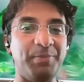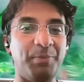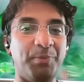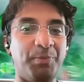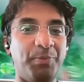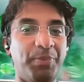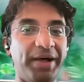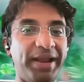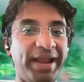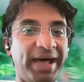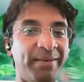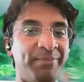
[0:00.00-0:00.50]

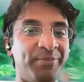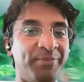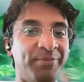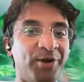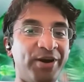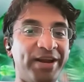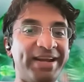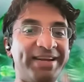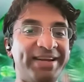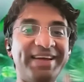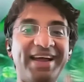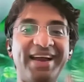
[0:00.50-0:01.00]
but I'm not
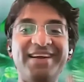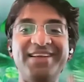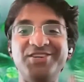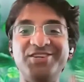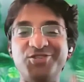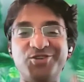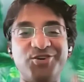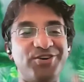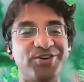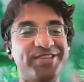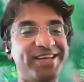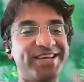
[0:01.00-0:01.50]
entirely
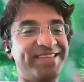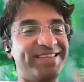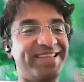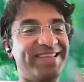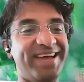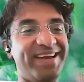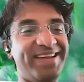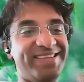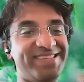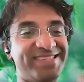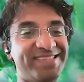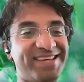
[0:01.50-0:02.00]
sure that
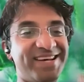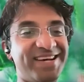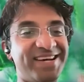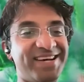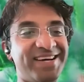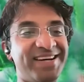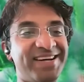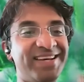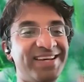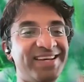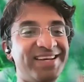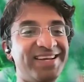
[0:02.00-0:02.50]
that is, I